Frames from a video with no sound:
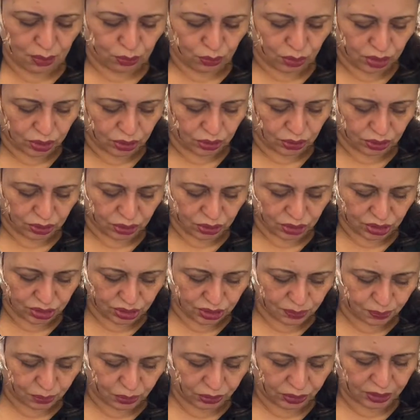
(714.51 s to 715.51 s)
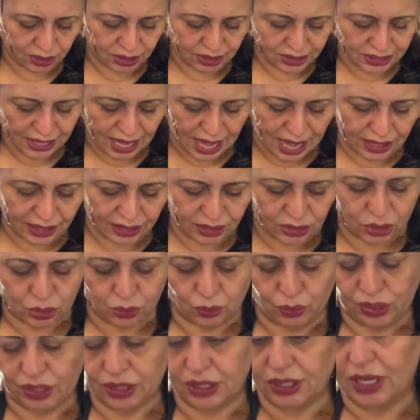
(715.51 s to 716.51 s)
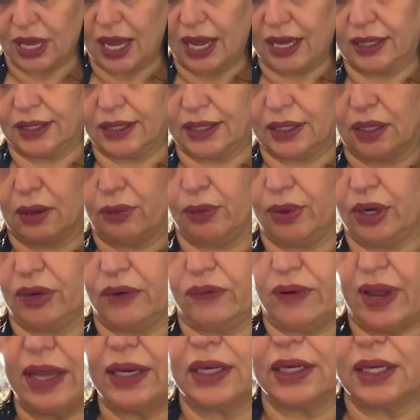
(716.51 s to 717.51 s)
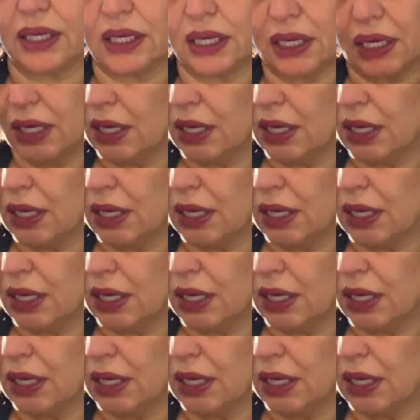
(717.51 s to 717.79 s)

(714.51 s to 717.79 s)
we're gonna just put the salad to one side till we're ready